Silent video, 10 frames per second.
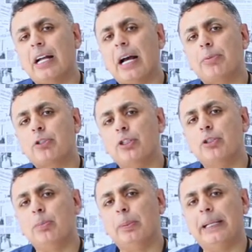option
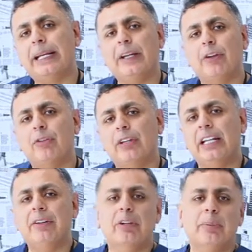to place
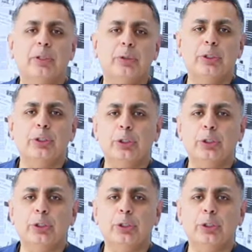anywhere between